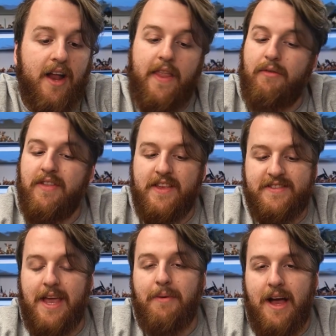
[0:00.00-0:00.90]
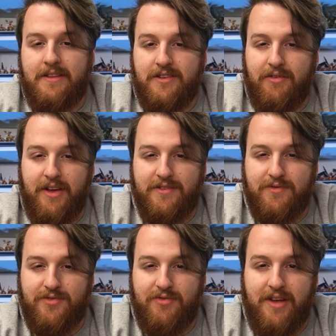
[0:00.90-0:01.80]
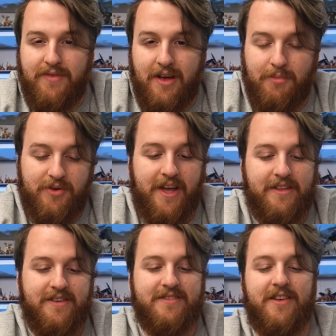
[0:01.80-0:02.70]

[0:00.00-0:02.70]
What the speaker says: and they're in the same category as Retrieve Command Data,